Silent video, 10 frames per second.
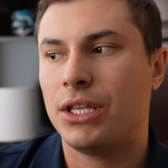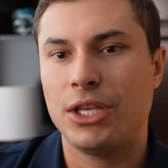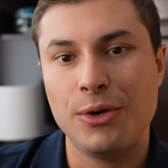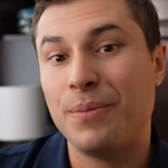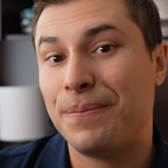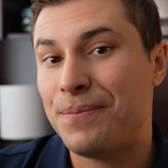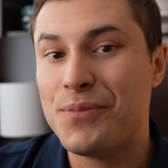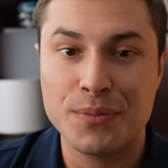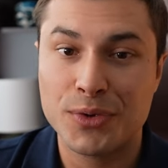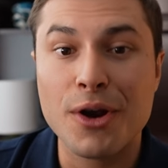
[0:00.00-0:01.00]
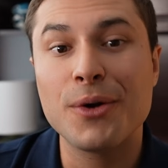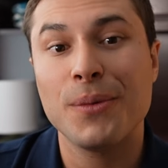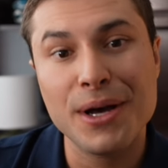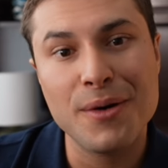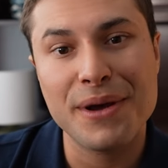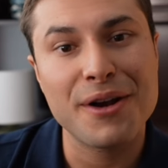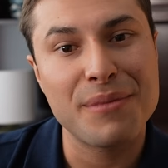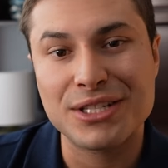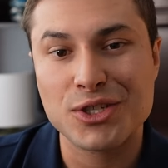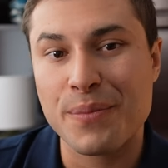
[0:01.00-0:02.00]
you darn well better
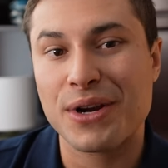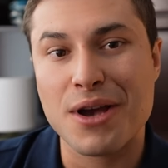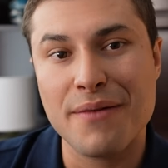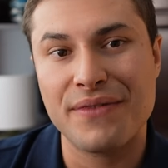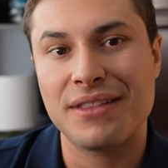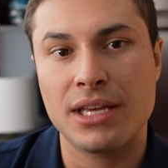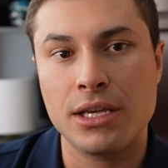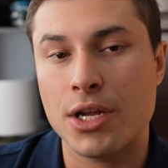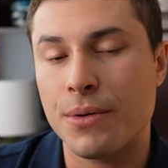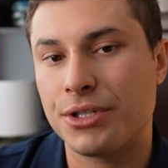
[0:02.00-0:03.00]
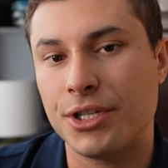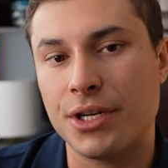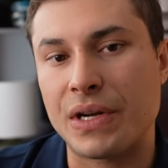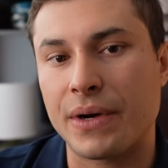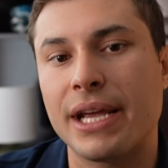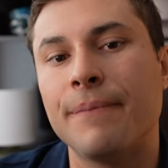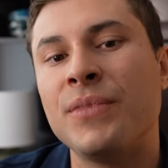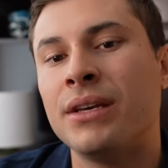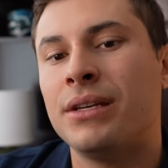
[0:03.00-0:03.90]
be super confident that you know what you're doing, right?